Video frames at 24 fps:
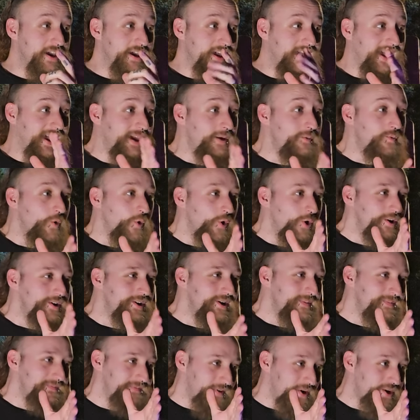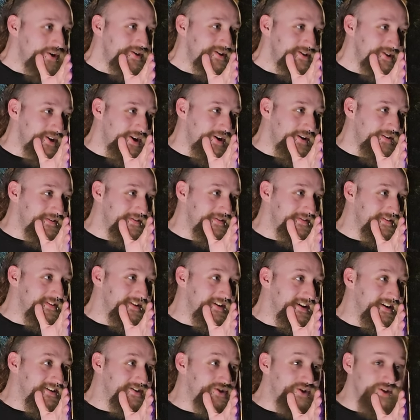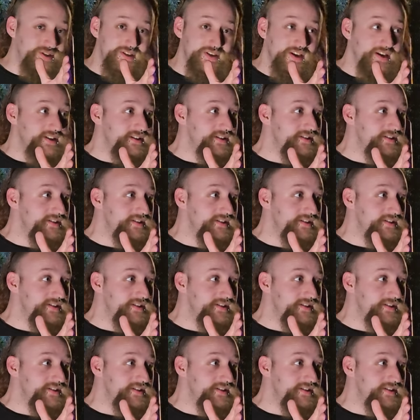He warned them first off. Just yeah.